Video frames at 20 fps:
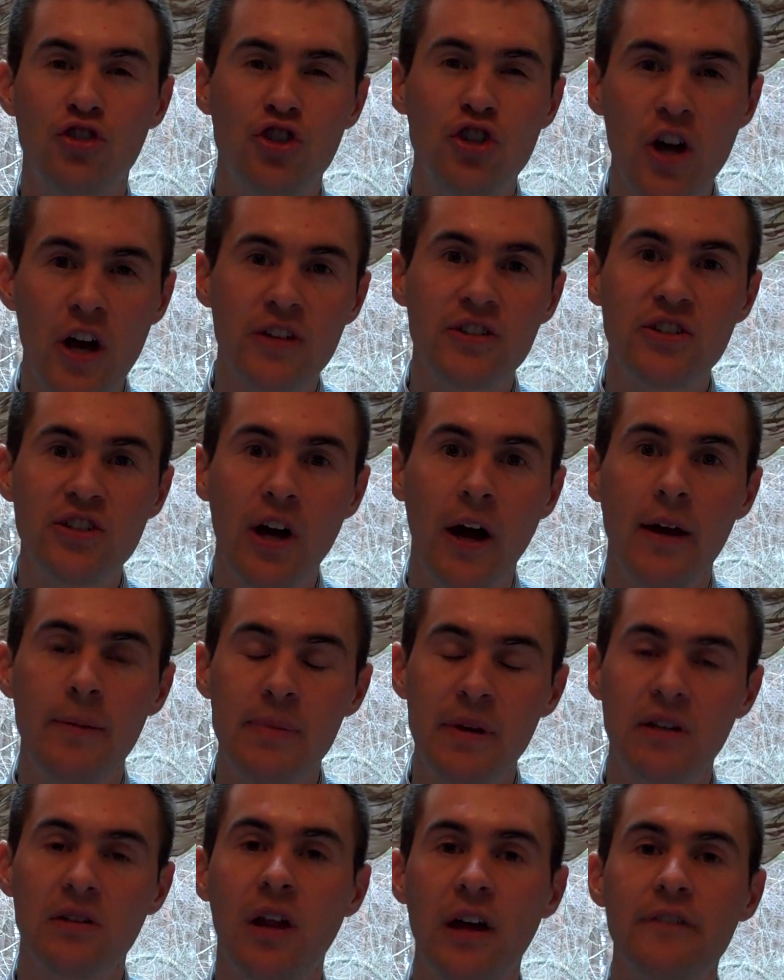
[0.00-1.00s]
just
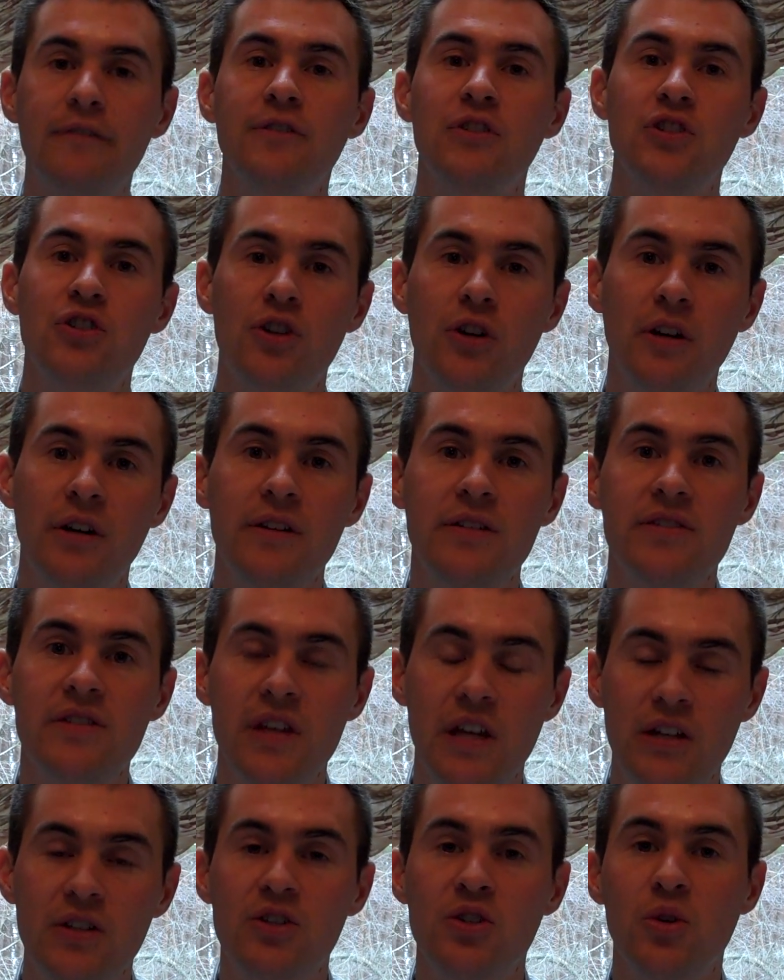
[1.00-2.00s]
typing life insurance
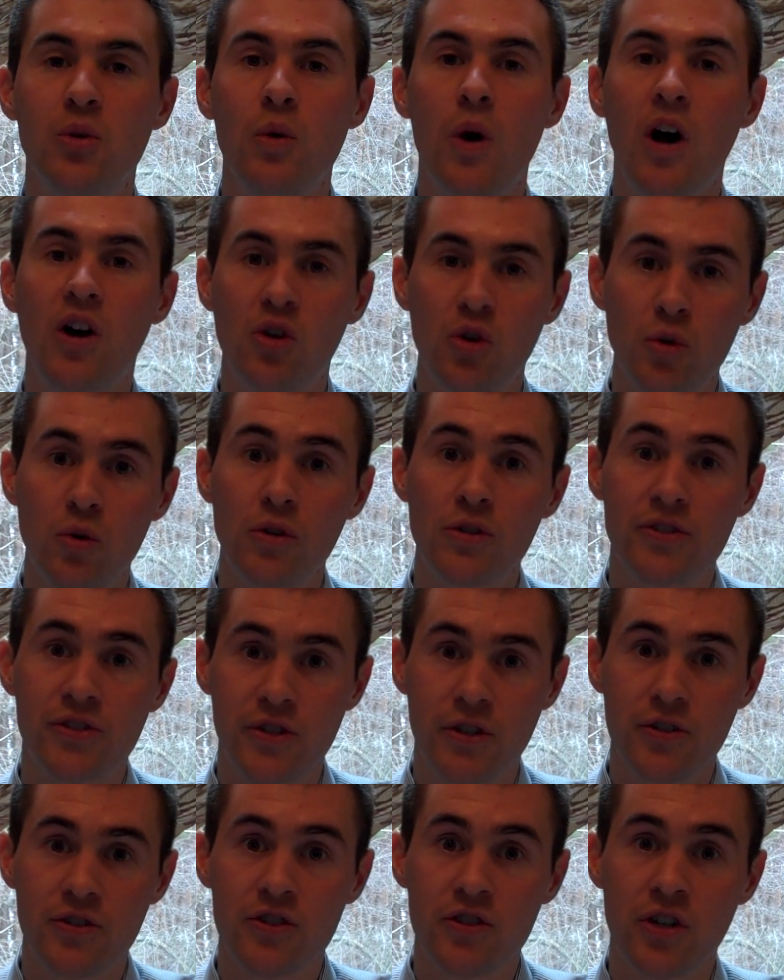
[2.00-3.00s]
into a Google
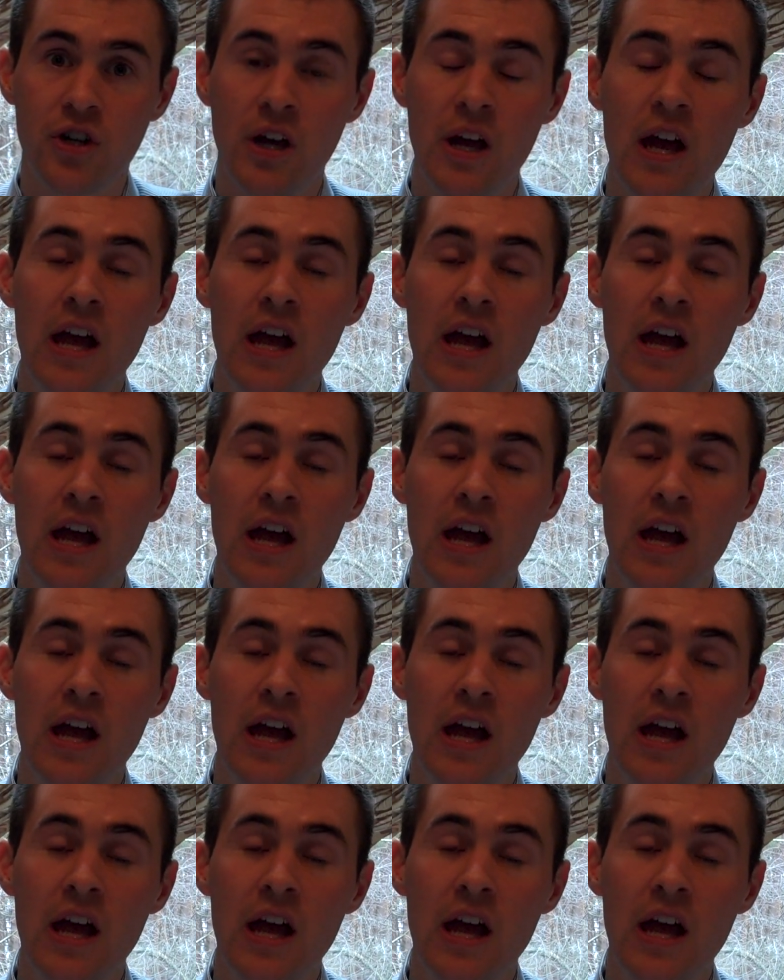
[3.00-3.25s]
search.